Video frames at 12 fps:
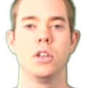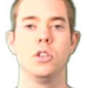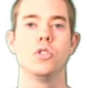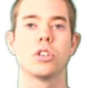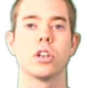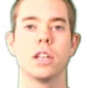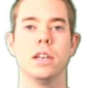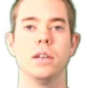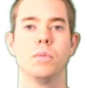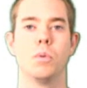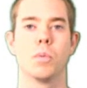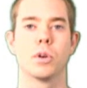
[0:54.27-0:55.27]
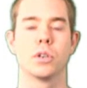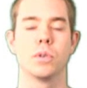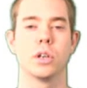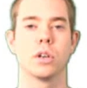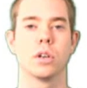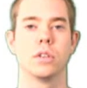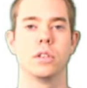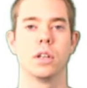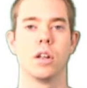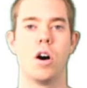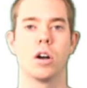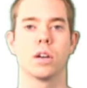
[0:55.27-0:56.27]
Usually when we're doing
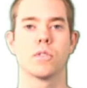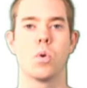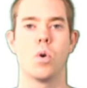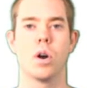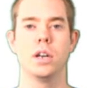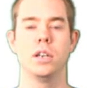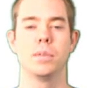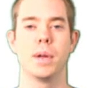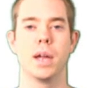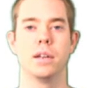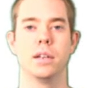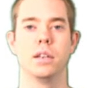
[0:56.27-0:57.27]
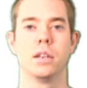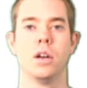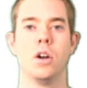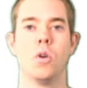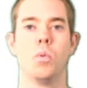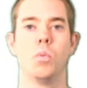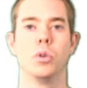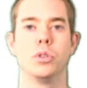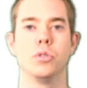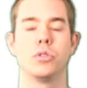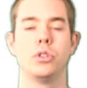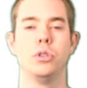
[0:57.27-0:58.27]
the log of quantity demanded, we'll
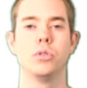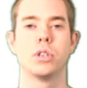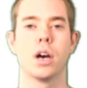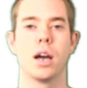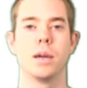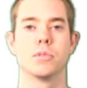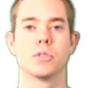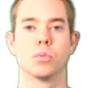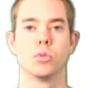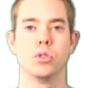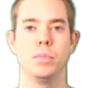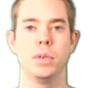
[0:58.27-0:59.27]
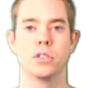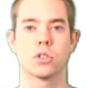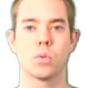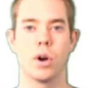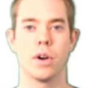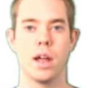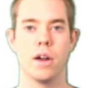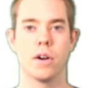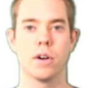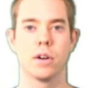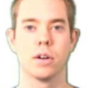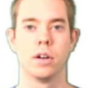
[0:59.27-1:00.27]
do two times the root mean squared
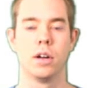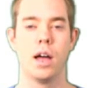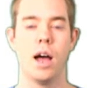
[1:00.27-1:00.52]
error.